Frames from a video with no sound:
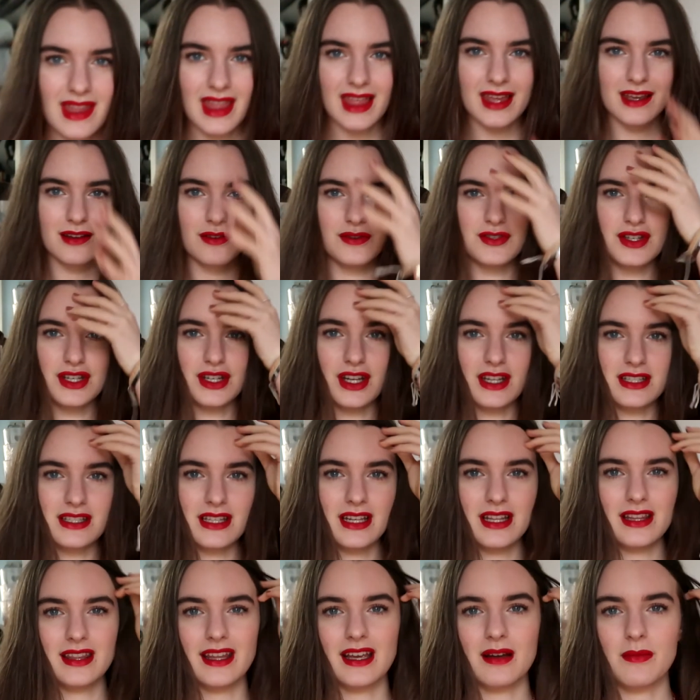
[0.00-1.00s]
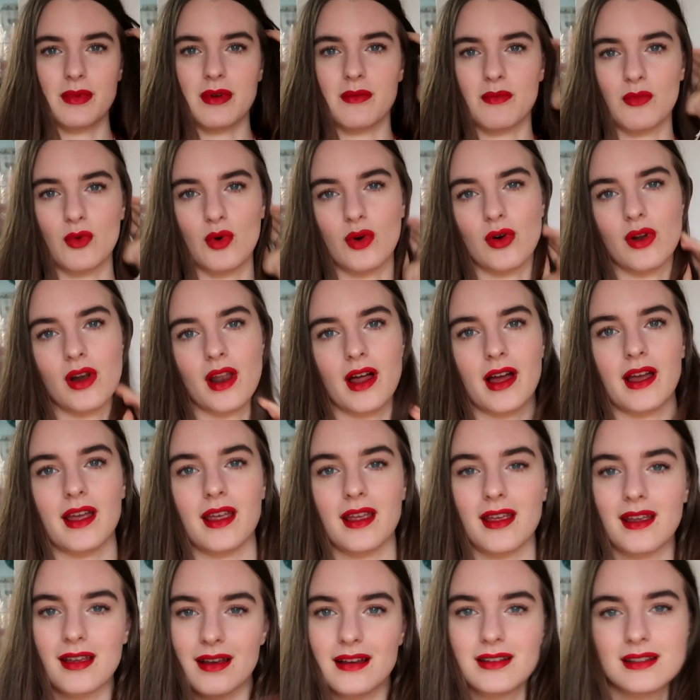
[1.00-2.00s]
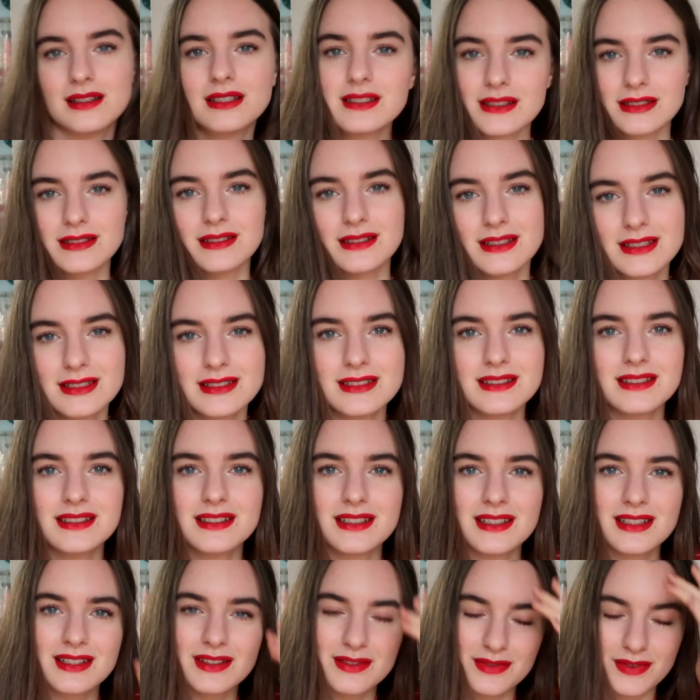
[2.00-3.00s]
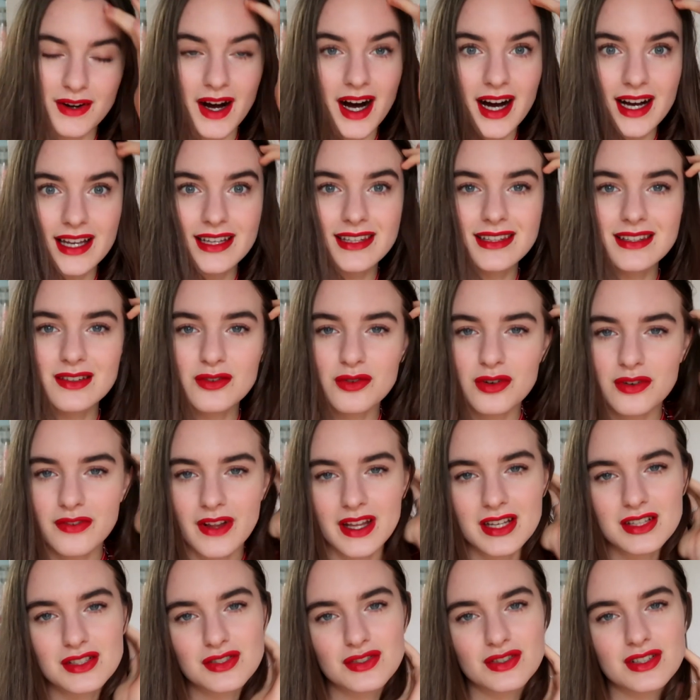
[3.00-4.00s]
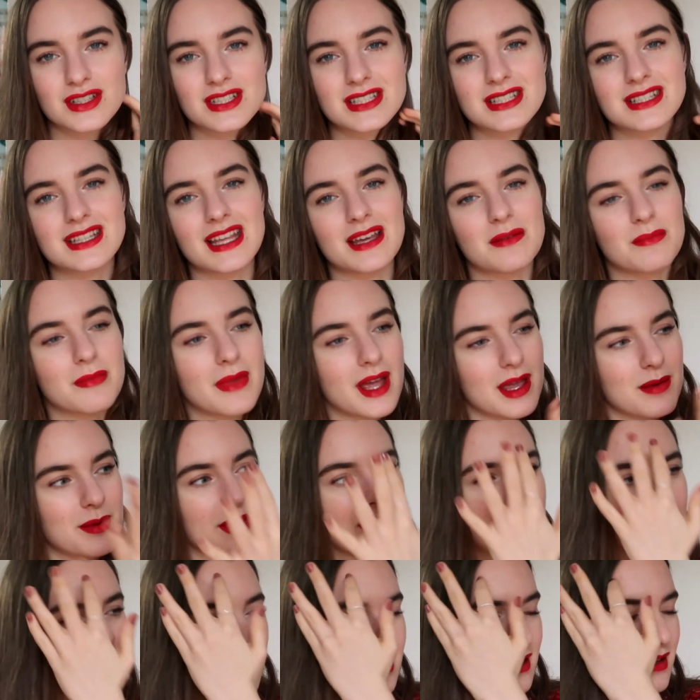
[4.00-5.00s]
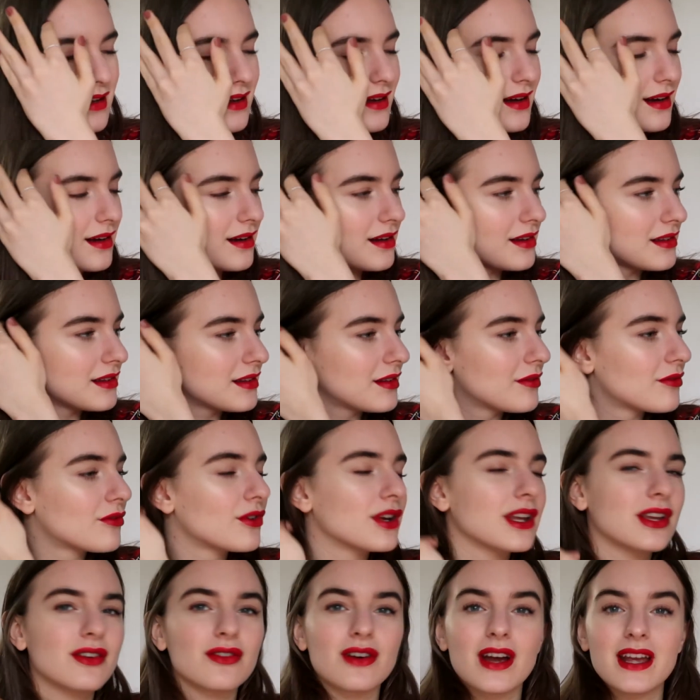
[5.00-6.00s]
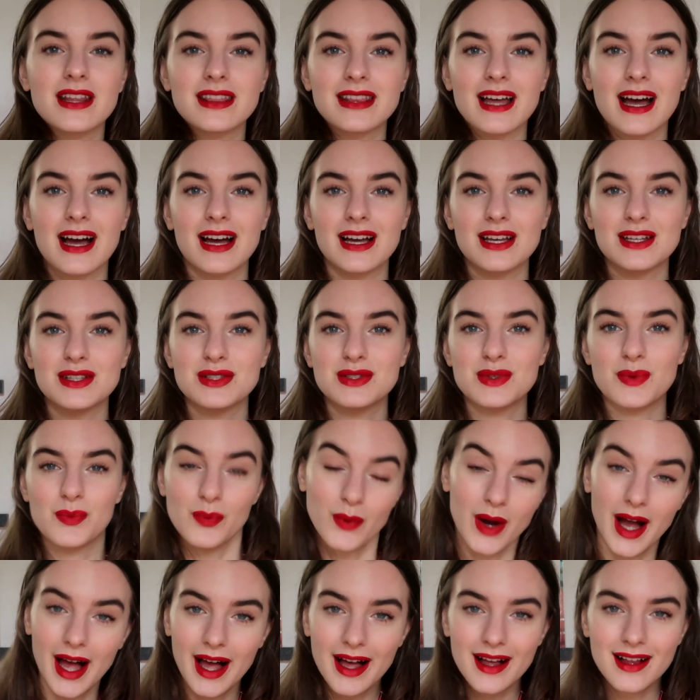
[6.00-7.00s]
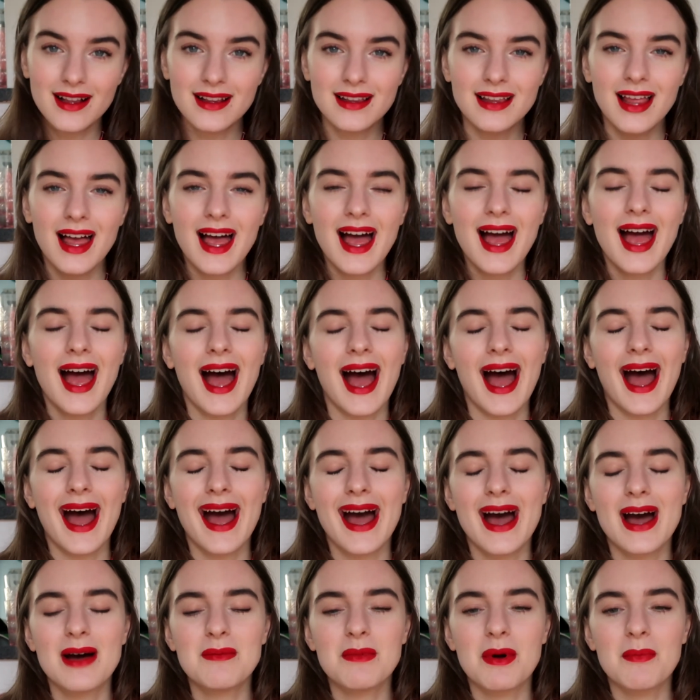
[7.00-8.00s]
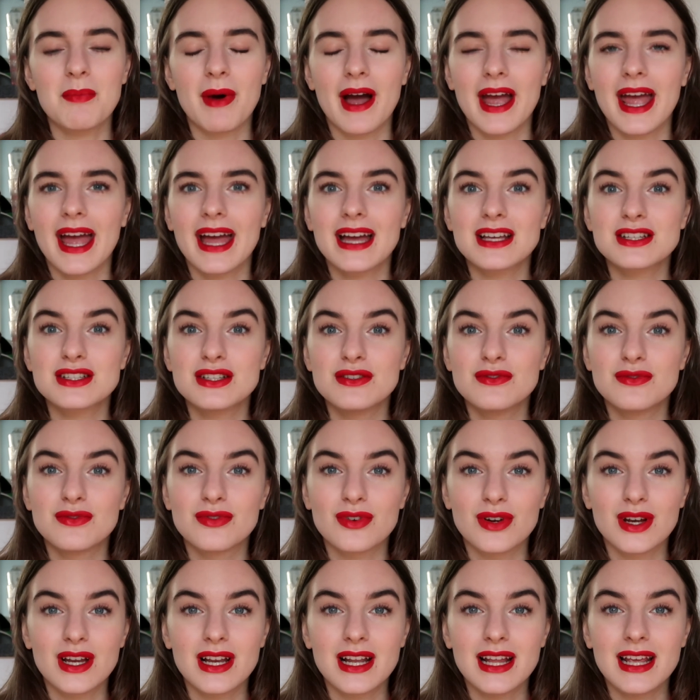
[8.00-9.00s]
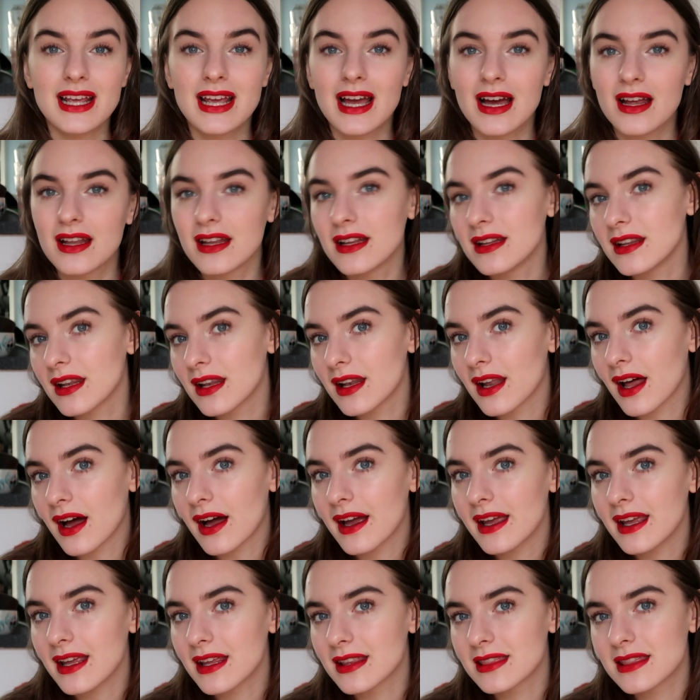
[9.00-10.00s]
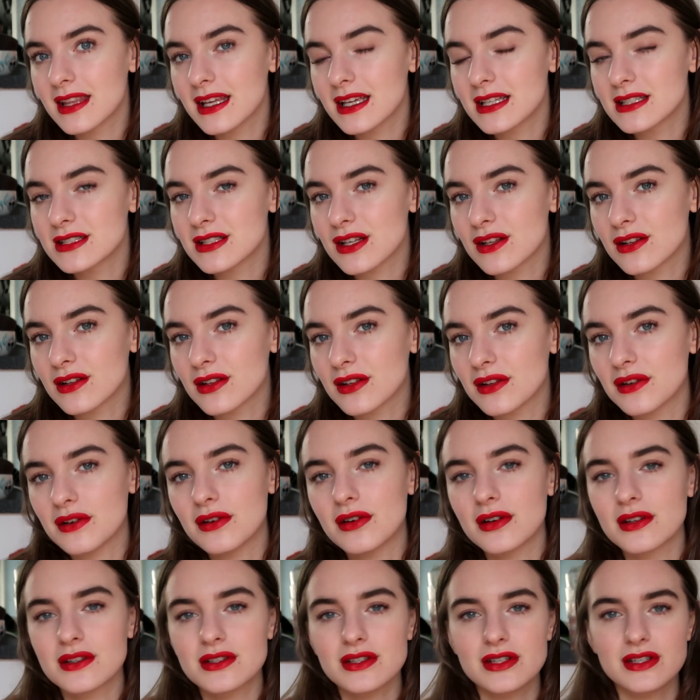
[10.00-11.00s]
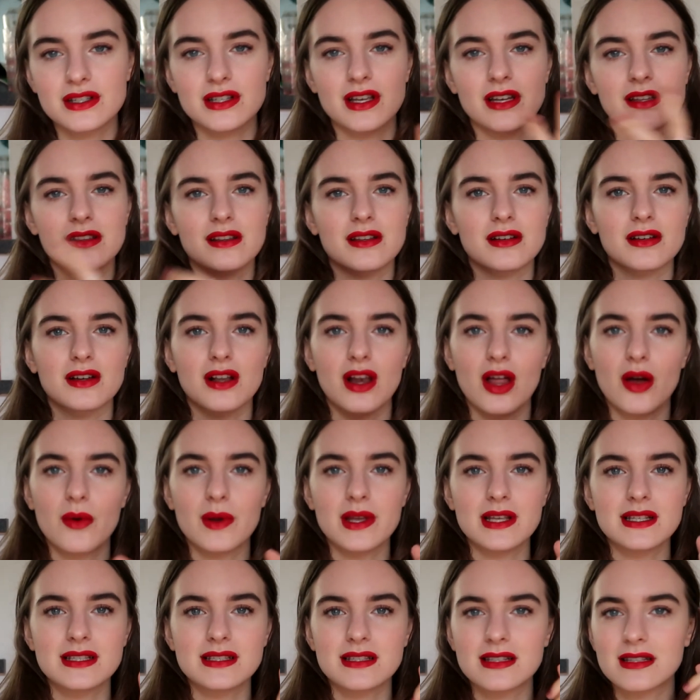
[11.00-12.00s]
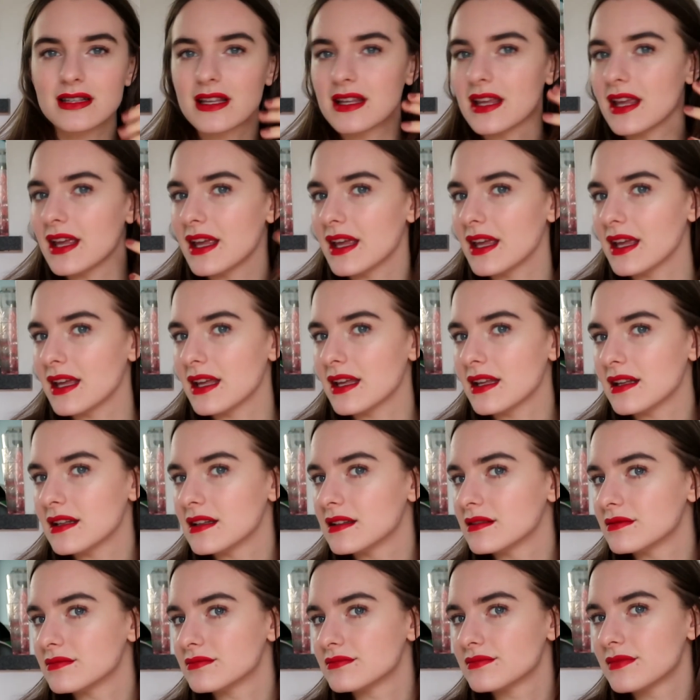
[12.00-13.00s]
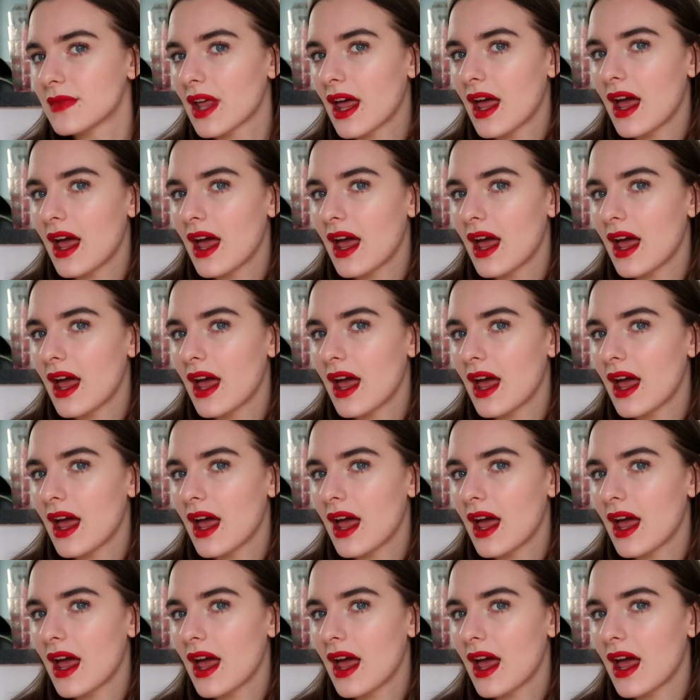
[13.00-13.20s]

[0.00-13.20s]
If she does anything a bit more like fun or adventurous, then maybe I'll recreate that as well. But I actually really like this look, just like the glowy skin,